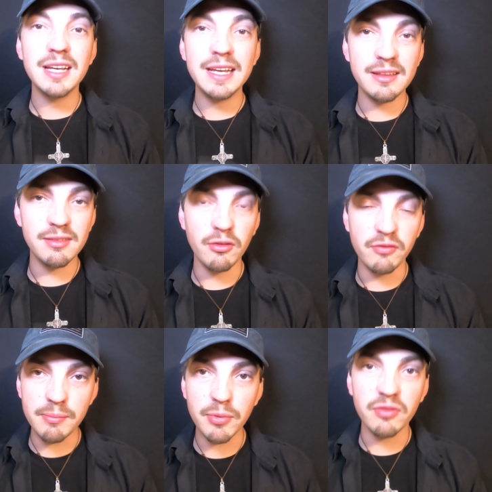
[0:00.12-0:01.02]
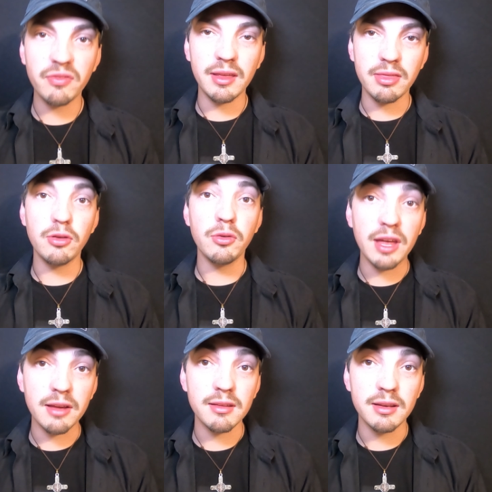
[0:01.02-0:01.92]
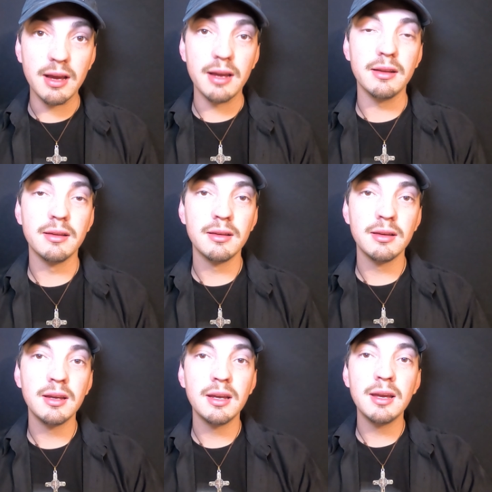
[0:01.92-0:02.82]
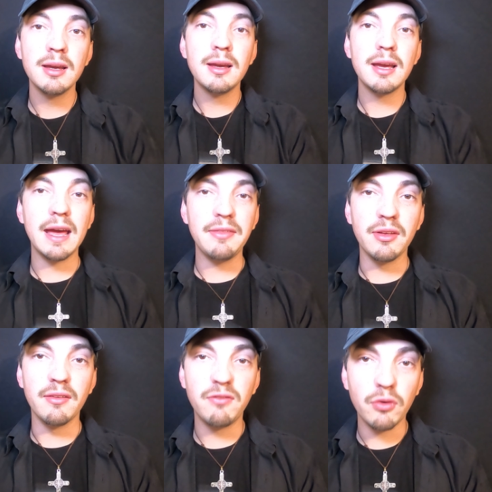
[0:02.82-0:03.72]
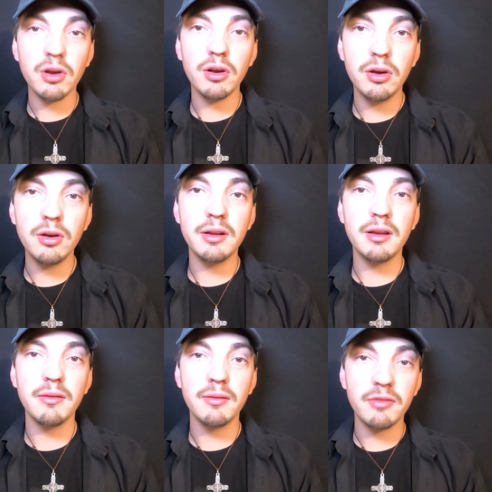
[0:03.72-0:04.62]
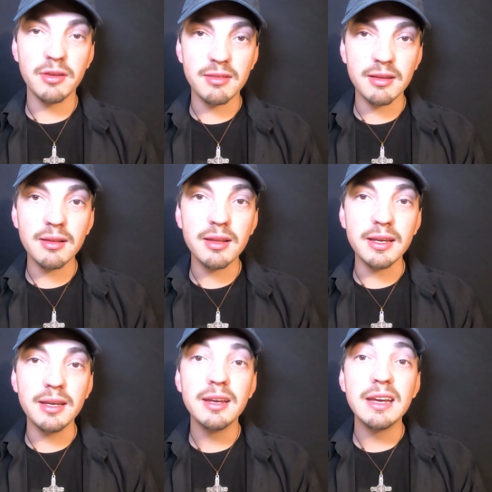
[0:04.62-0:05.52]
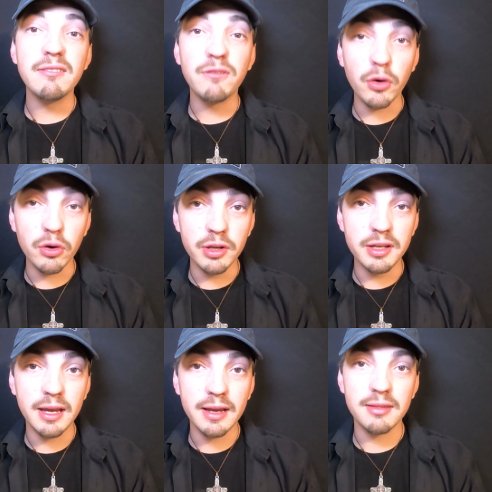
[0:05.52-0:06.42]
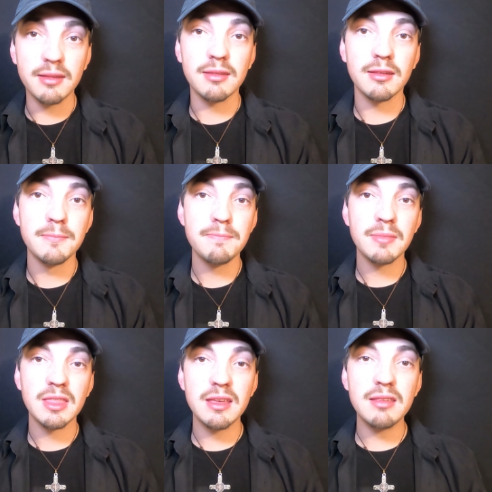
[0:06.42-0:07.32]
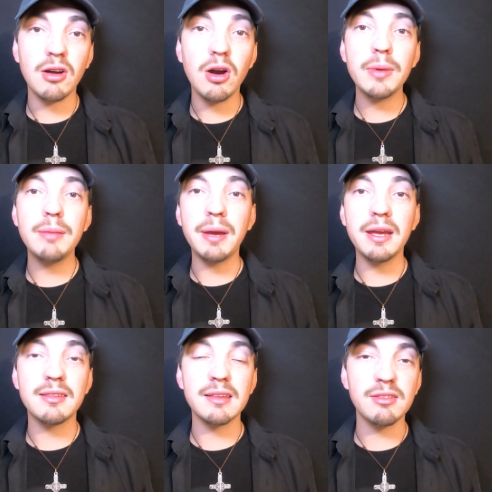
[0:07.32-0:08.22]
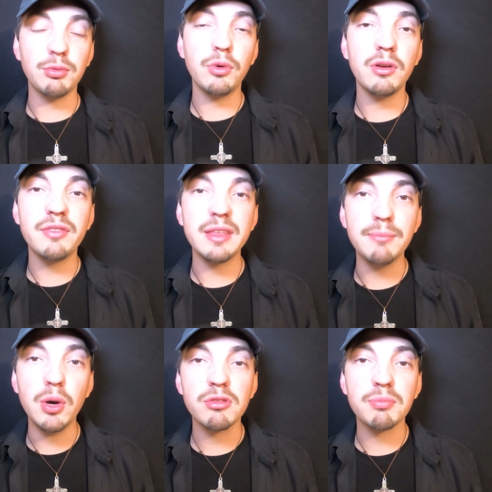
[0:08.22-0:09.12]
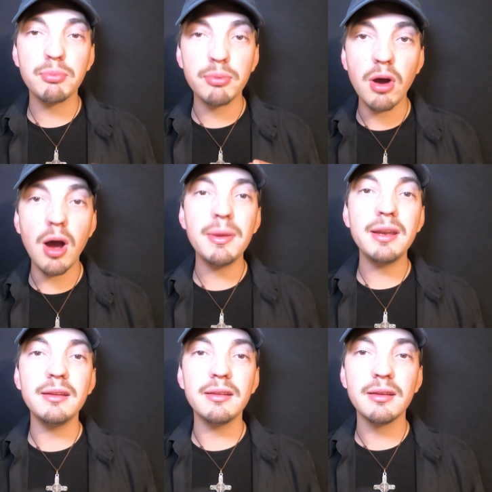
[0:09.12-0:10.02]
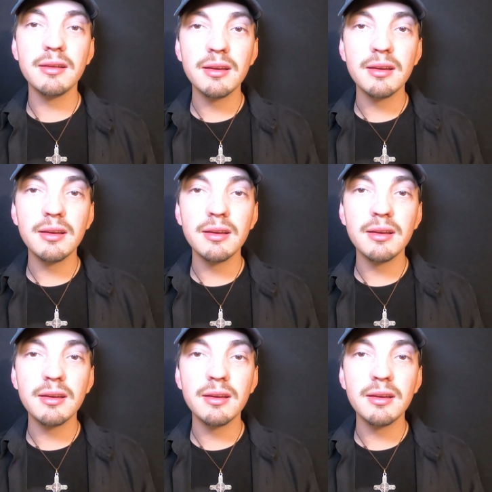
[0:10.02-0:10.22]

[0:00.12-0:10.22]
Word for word: It is November 5th, 2009, at the Fort Hood facility in Fort Hood, Texas. This Army base is one of the most prominent